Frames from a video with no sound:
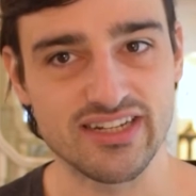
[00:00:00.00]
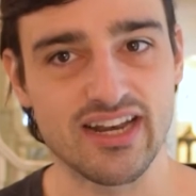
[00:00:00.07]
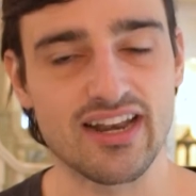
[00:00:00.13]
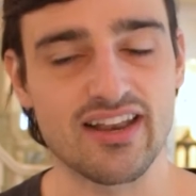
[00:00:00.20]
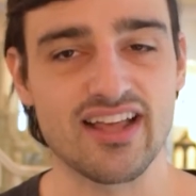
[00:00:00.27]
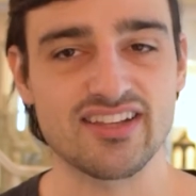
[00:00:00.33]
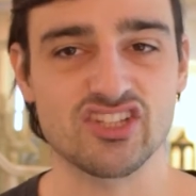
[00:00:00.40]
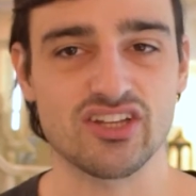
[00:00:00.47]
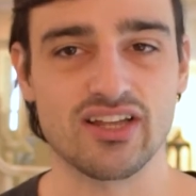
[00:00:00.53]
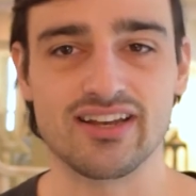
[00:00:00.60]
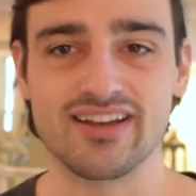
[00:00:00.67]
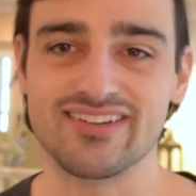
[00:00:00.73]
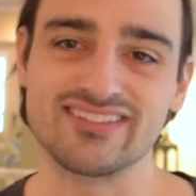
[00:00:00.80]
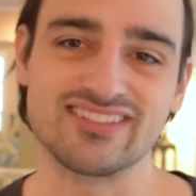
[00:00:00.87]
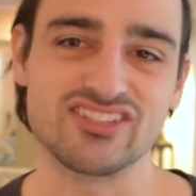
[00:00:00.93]
And
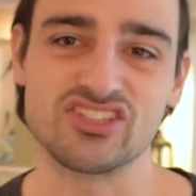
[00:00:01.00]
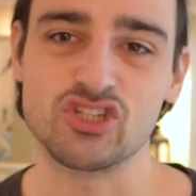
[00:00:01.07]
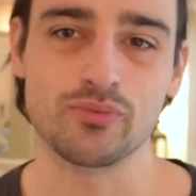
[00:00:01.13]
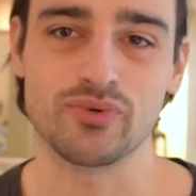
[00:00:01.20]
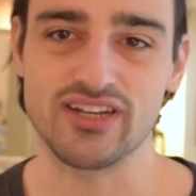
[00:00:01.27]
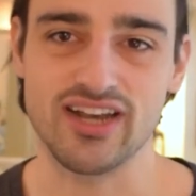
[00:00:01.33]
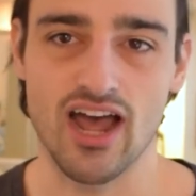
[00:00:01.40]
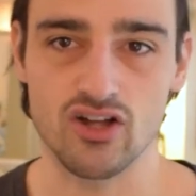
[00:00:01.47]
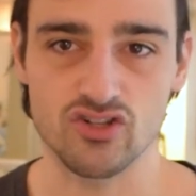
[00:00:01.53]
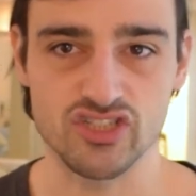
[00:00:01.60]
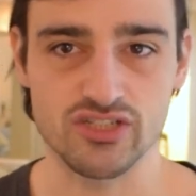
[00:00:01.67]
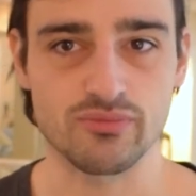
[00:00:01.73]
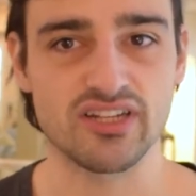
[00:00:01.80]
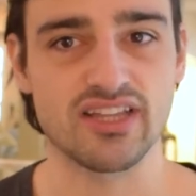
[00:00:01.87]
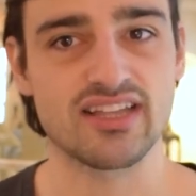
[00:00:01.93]
it's a stupid
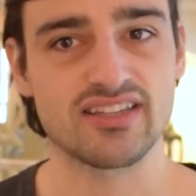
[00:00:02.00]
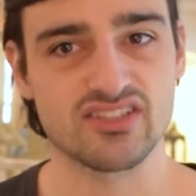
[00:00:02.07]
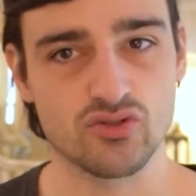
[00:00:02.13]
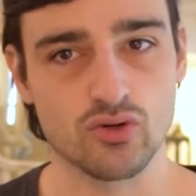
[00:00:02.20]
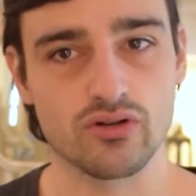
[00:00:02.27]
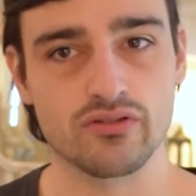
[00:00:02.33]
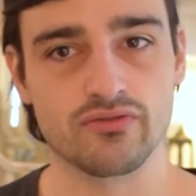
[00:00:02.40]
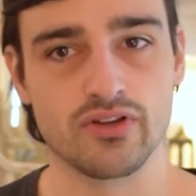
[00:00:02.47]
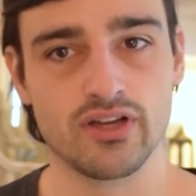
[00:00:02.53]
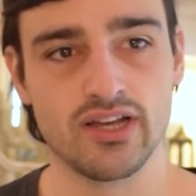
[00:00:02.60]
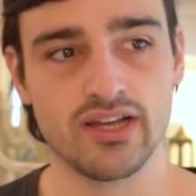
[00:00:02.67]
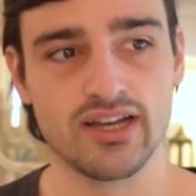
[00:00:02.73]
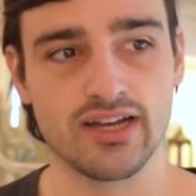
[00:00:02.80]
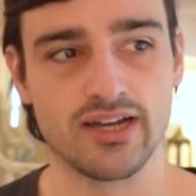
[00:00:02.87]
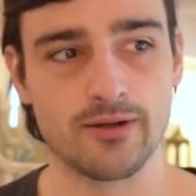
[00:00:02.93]
analogy, but that sort of
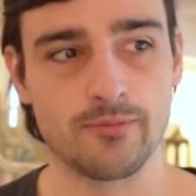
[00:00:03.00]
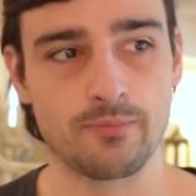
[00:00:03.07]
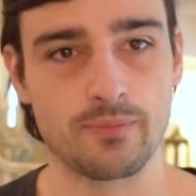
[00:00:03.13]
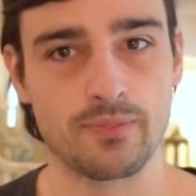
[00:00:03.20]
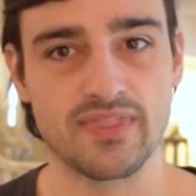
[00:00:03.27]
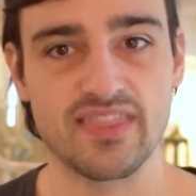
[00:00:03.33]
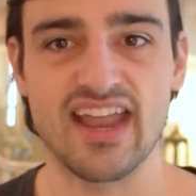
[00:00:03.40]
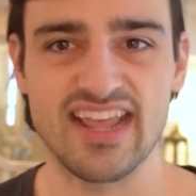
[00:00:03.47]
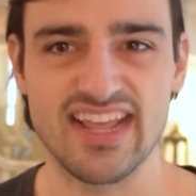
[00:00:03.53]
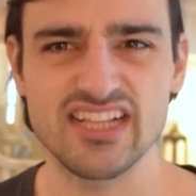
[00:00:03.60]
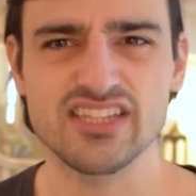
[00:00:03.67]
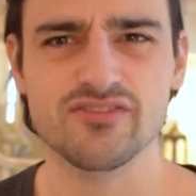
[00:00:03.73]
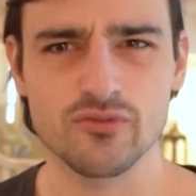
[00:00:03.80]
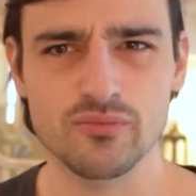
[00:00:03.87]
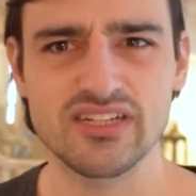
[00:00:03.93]
that
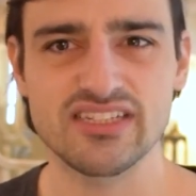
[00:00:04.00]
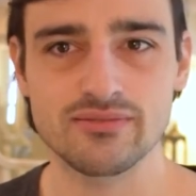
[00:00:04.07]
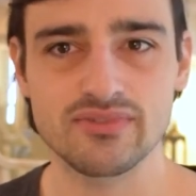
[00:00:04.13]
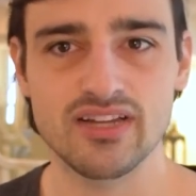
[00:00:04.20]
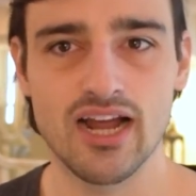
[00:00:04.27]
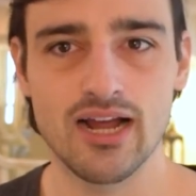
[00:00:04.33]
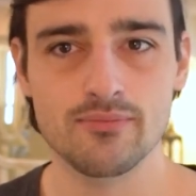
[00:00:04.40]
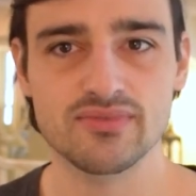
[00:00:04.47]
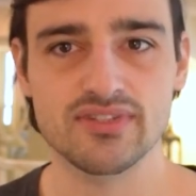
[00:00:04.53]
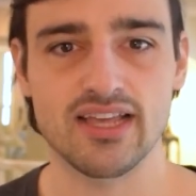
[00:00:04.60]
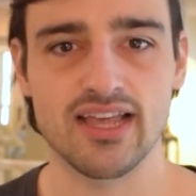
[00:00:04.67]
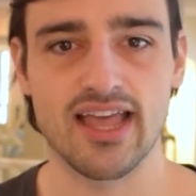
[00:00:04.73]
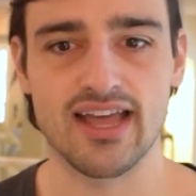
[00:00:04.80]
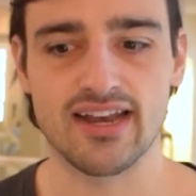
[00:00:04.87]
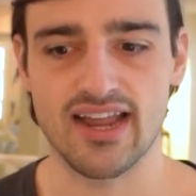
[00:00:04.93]
hits for me sometimes.
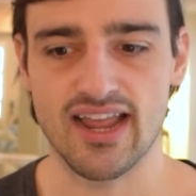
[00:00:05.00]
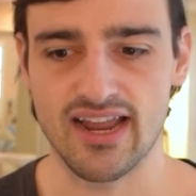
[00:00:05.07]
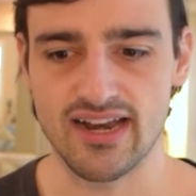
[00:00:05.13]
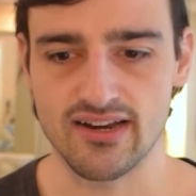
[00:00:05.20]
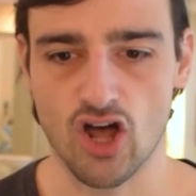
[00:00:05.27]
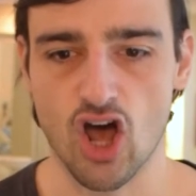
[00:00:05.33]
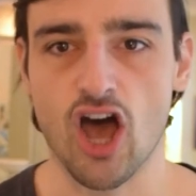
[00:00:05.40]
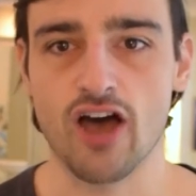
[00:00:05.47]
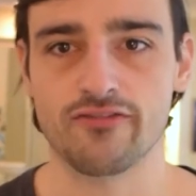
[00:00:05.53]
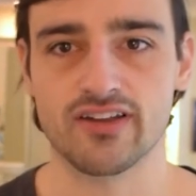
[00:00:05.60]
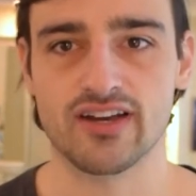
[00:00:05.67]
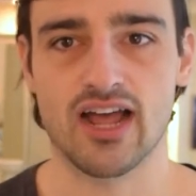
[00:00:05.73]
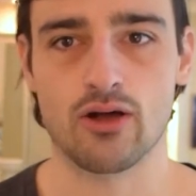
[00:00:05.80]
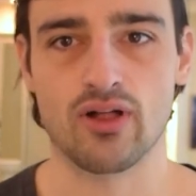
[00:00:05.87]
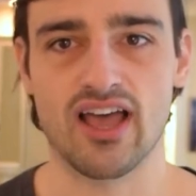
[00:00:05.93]
And
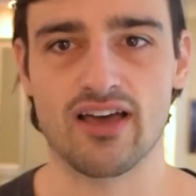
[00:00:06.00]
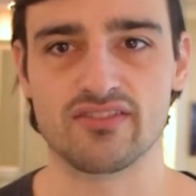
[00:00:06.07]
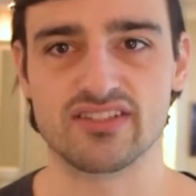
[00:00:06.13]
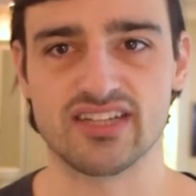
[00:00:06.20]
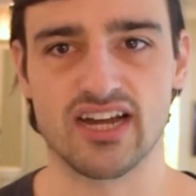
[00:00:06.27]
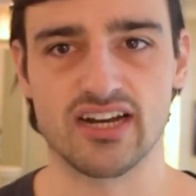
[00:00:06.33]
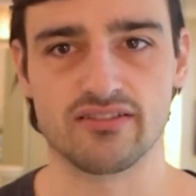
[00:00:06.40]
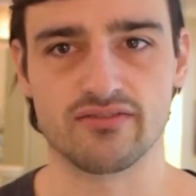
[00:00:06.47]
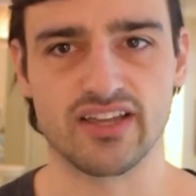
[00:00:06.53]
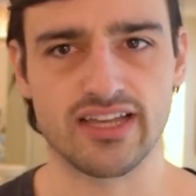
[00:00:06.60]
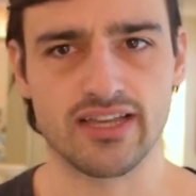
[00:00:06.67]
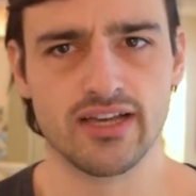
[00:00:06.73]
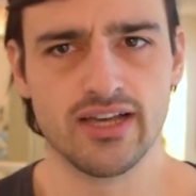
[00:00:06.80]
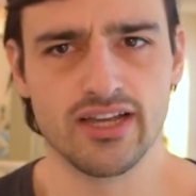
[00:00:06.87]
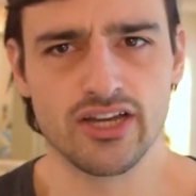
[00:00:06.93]
often I will have this kind of
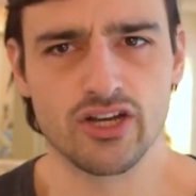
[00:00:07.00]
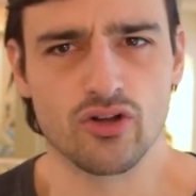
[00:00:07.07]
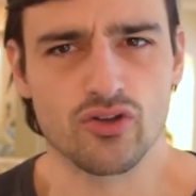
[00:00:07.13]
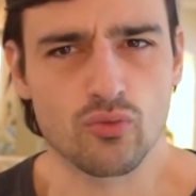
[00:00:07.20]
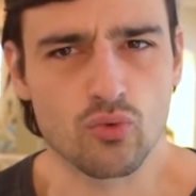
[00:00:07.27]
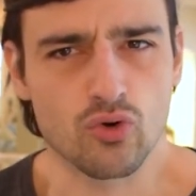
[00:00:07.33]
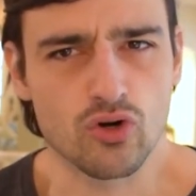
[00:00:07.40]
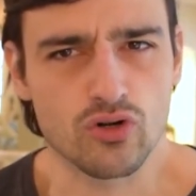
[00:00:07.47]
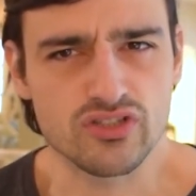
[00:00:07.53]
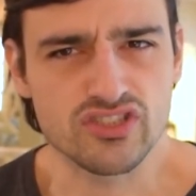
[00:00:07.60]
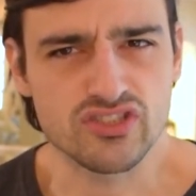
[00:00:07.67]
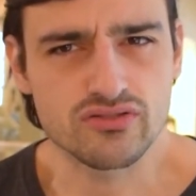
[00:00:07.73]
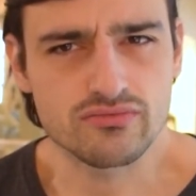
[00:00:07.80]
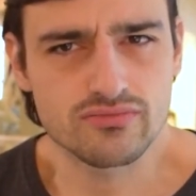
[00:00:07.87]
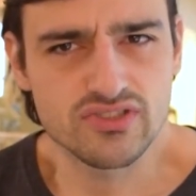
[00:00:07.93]
like, the world
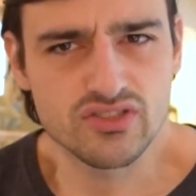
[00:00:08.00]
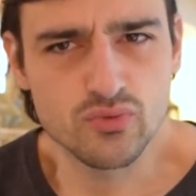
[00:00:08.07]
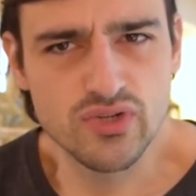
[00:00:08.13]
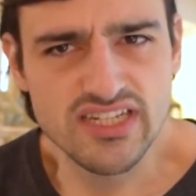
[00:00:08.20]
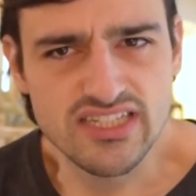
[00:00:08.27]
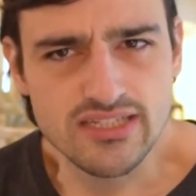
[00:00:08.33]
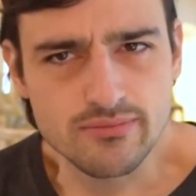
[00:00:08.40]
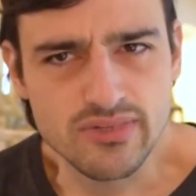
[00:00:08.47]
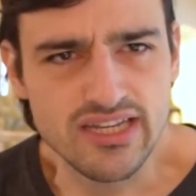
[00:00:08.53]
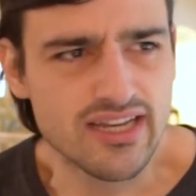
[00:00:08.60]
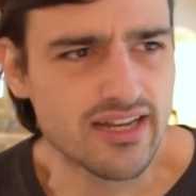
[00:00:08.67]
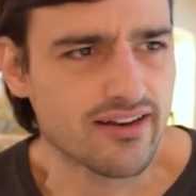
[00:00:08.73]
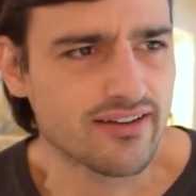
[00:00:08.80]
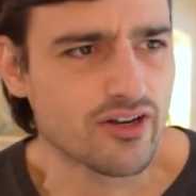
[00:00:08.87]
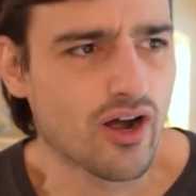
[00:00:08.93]
is squeezing
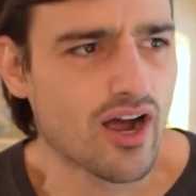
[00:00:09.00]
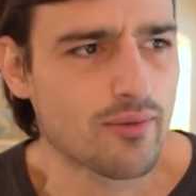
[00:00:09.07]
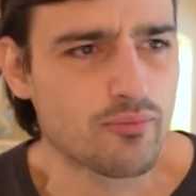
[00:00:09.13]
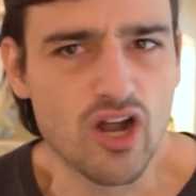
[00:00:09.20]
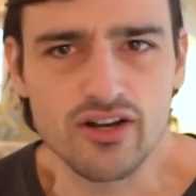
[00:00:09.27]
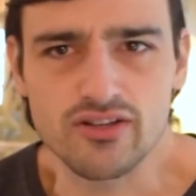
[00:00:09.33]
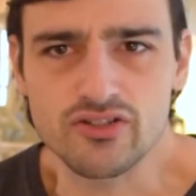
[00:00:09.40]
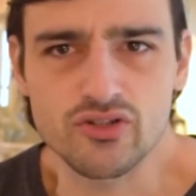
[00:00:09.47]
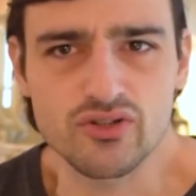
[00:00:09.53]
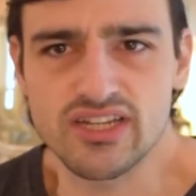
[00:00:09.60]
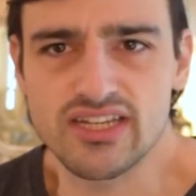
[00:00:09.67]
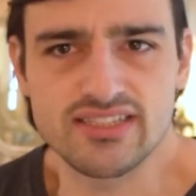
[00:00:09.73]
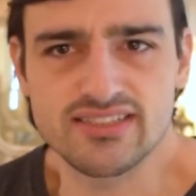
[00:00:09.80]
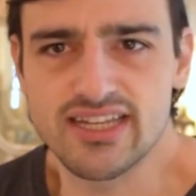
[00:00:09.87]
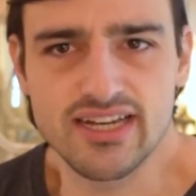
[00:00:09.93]
me, and I'm not
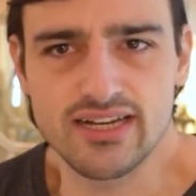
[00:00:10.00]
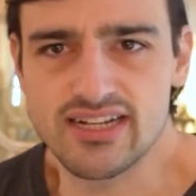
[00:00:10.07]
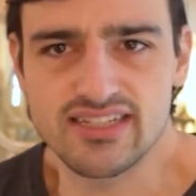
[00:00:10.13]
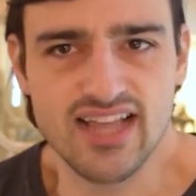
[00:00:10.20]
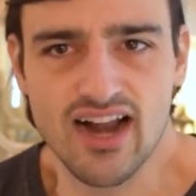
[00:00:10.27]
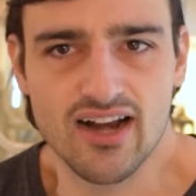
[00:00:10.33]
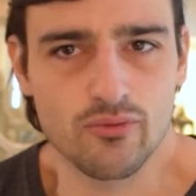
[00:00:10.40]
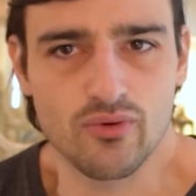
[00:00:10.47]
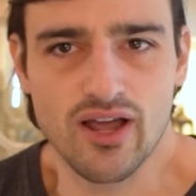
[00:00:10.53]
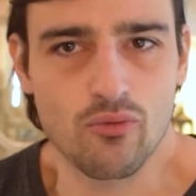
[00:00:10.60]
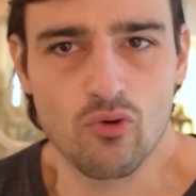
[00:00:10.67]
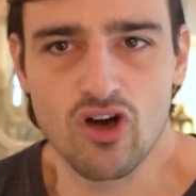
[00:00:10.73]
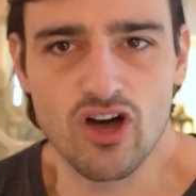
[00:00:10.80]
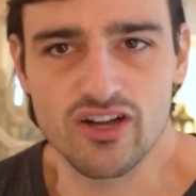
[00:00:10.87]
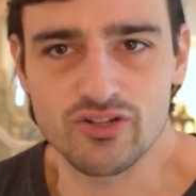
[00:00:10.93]
getting exactly what I
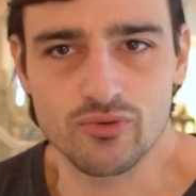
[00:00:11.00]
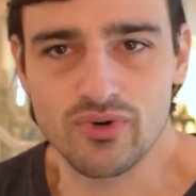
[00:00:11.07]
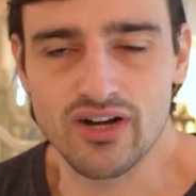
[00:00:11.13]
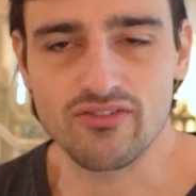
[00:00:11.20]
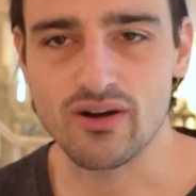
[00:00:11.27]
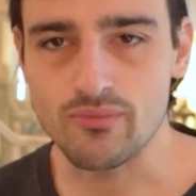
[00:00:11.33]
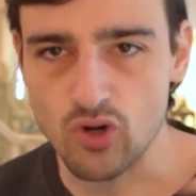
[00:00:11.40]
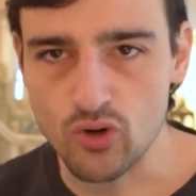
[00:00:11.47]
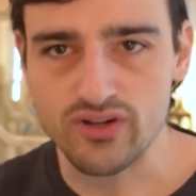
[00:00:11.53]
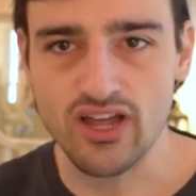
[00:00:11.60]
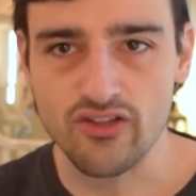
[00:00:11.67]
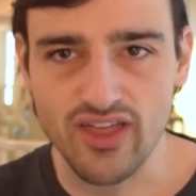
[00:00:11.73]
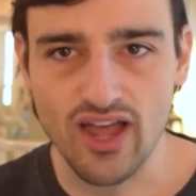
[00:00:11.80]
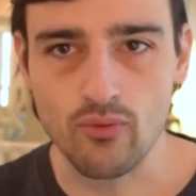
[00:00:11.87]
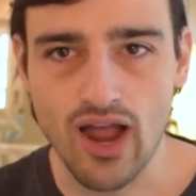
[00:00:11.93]
want or whatever. I'm going
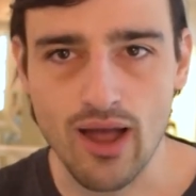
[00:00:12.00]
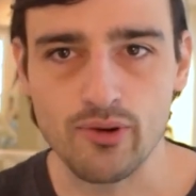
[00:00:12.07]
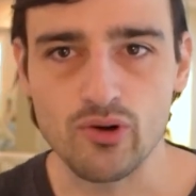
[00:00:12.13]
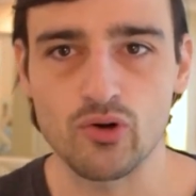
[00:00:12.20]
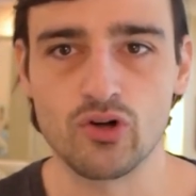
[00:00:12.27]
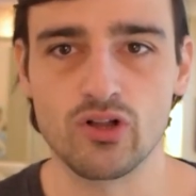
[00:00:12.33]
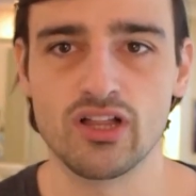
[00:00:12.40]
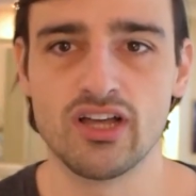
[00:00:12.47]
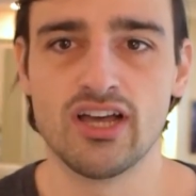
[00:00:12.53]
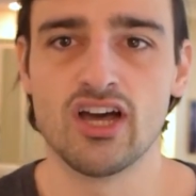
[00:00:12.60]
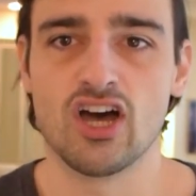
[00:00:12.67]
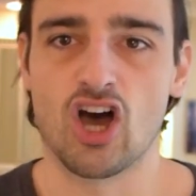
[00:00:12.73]
down that rabbit hole.